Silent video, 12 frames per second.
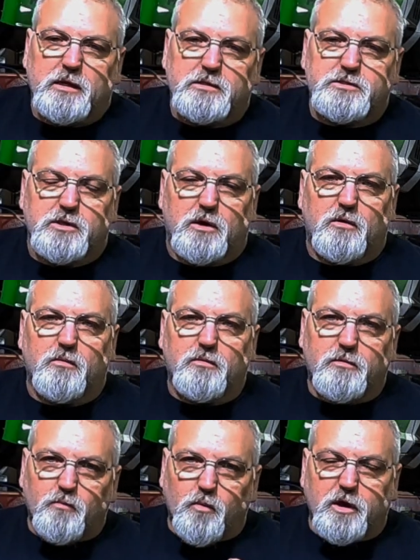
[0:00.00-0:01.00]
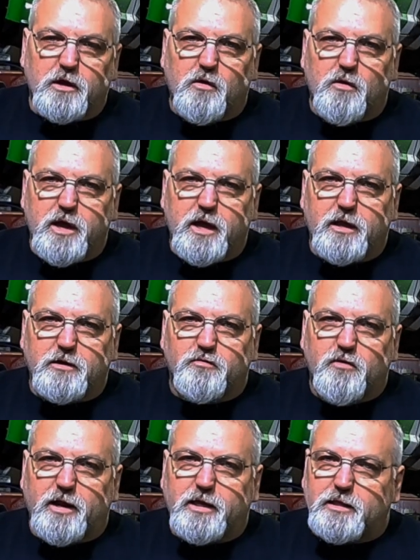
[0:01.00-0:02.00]
So we're going to go ahead and
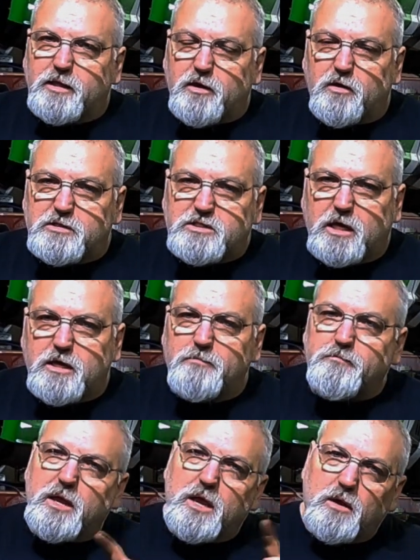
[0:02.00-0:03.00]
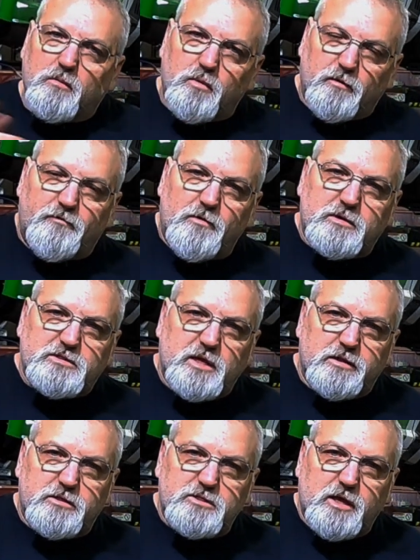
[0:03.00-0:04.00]
try to get that all set up. We'll focus
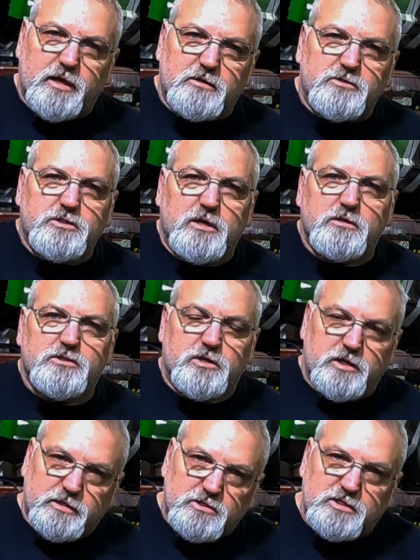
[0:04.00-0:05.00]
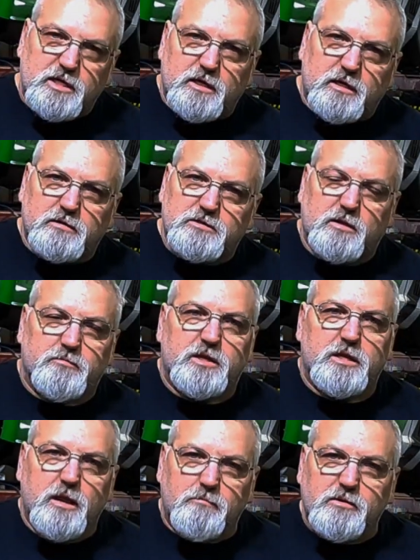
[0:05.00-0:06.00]
on the scales here so you can see some of
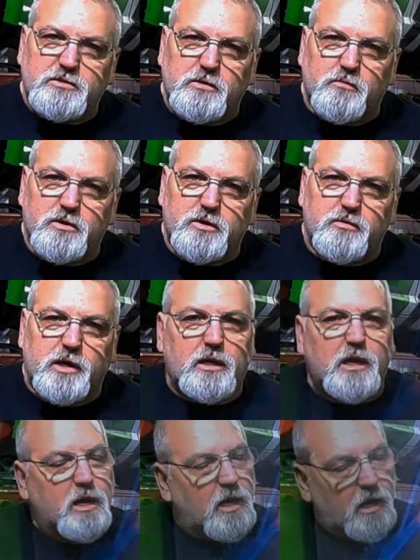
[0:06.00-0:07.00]
the numbers that we're doing.